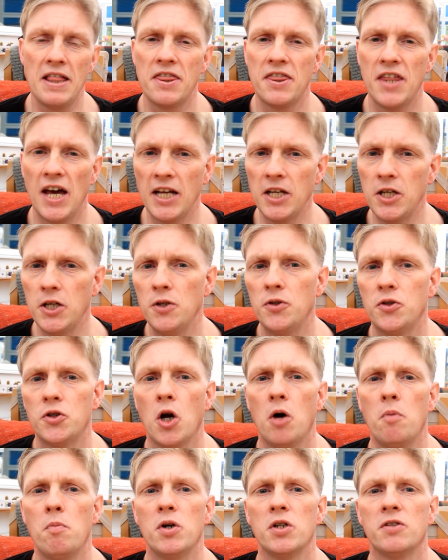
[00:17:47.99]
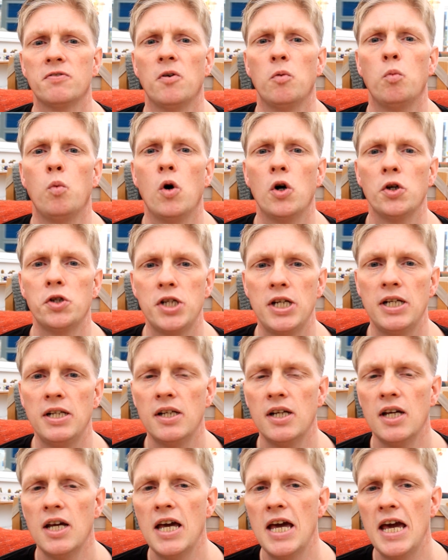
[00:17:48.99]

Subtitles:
Thank you so much for watching.